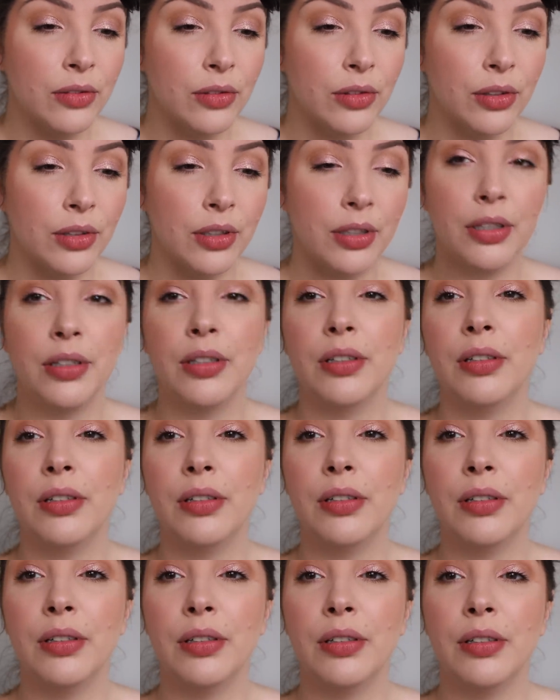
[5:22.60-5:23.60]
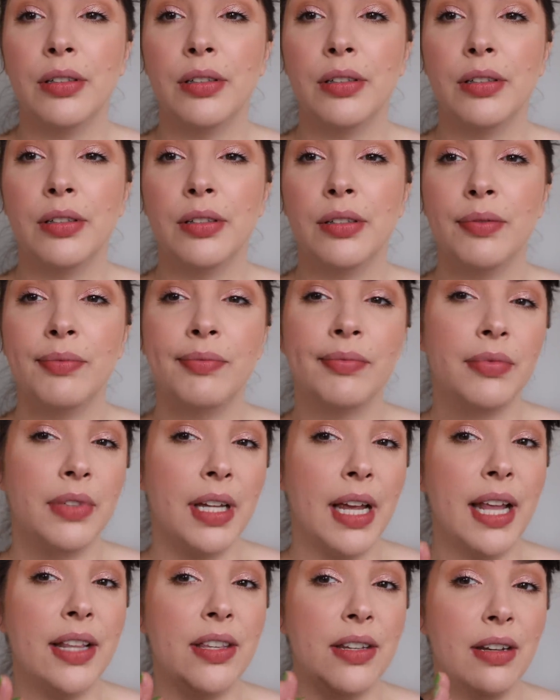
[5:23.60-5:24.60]
Look,
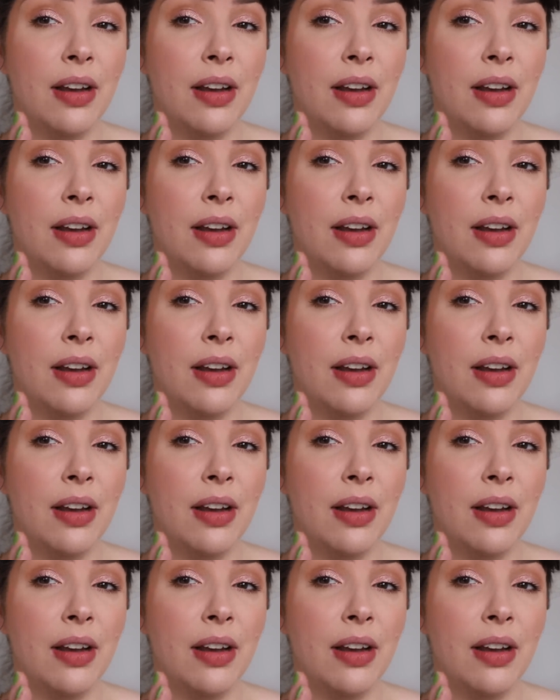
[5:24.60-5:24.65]
it's